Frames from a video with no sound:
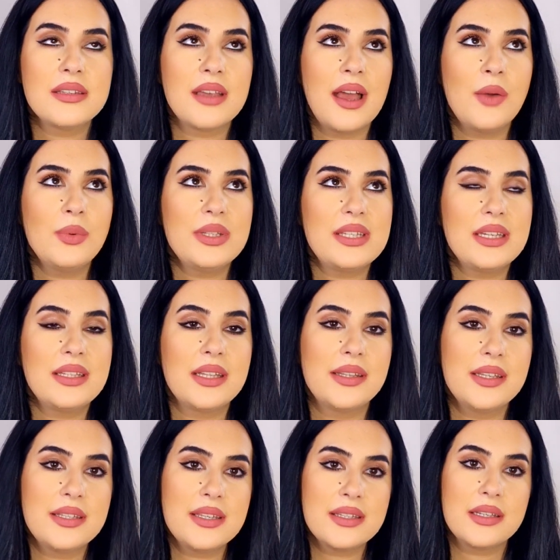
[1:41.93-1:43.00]
I would say that
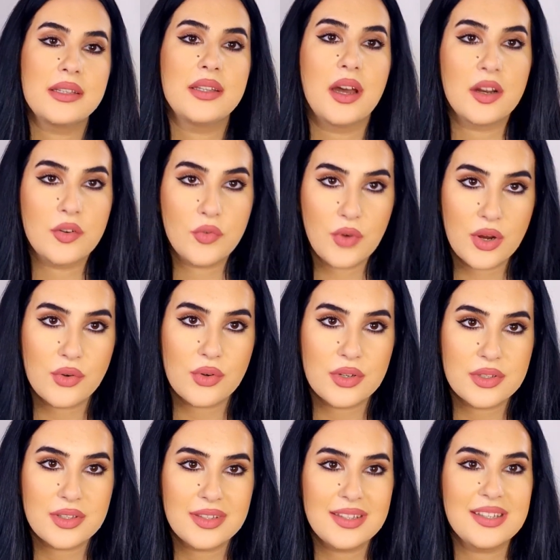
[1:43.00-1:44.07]
this is a dark
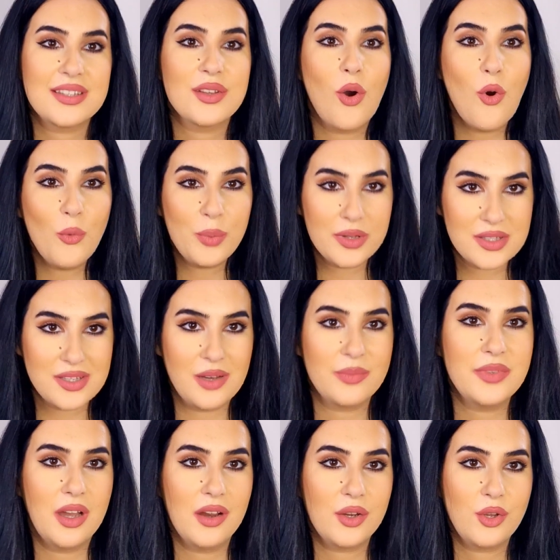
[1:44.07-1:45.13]
fragrance. This opens
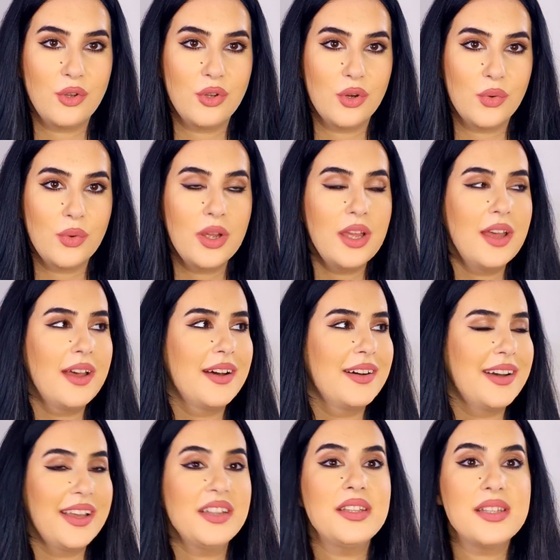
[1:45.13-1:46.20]
up dark,
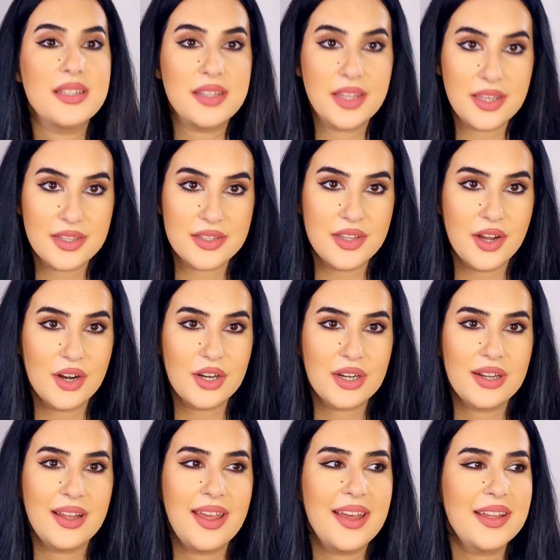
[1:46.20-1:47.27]
and this stays dark.
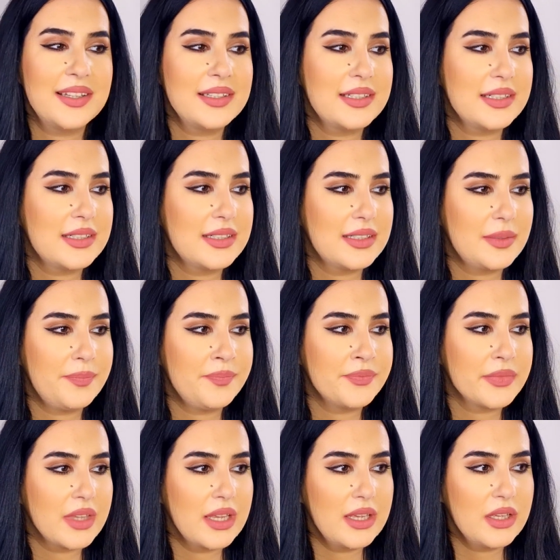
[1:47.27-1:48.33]
And
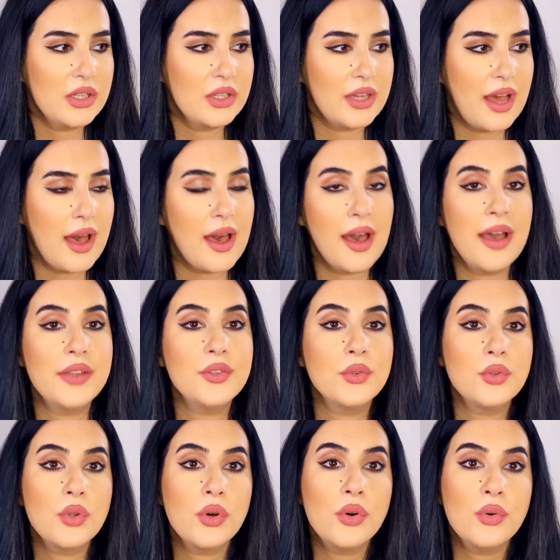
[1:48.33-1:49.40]
I
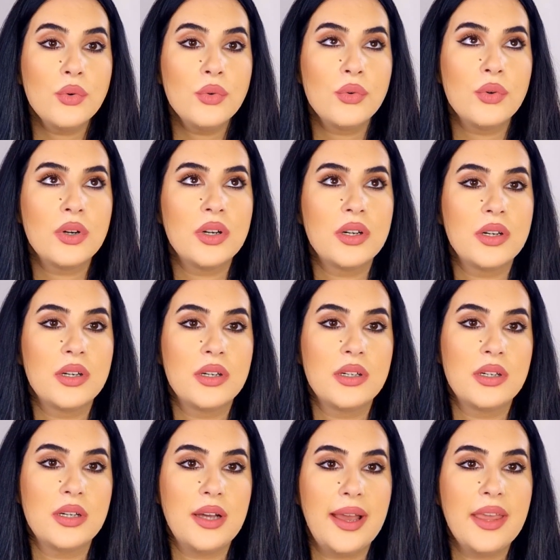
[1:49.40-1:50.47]
don't know,
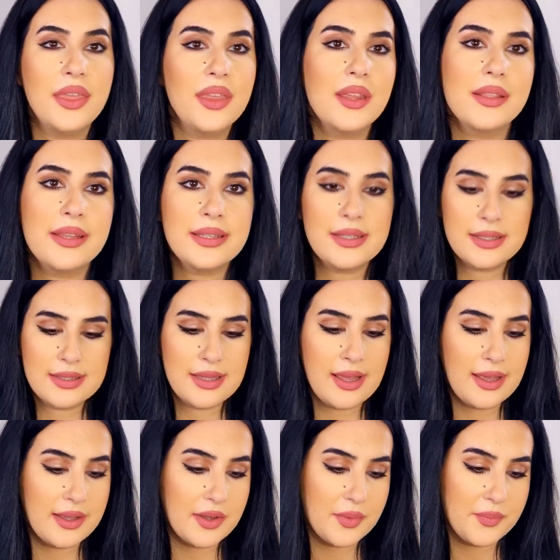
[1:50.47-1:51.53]
I think this is
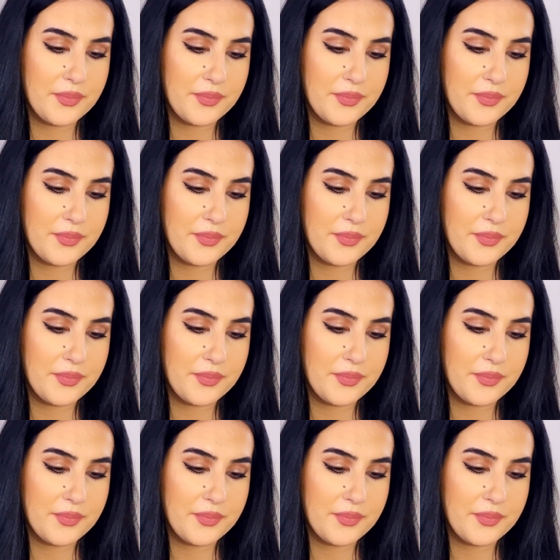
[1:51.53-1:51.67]
like,